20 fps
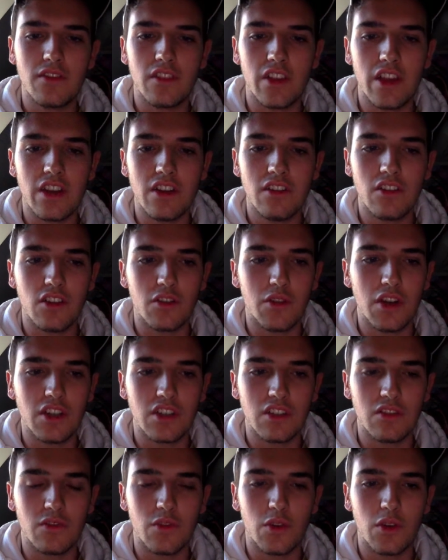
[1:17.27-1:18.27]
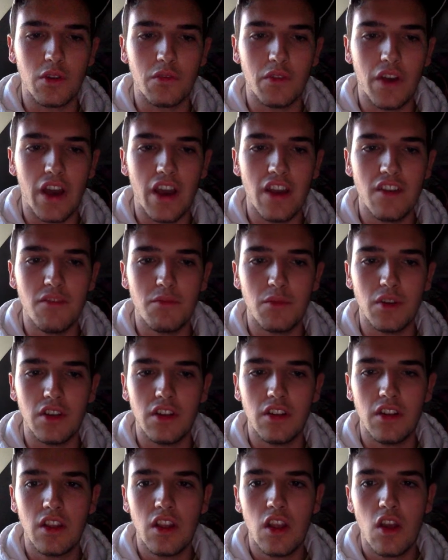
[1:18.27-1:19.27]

later in questions four and five, but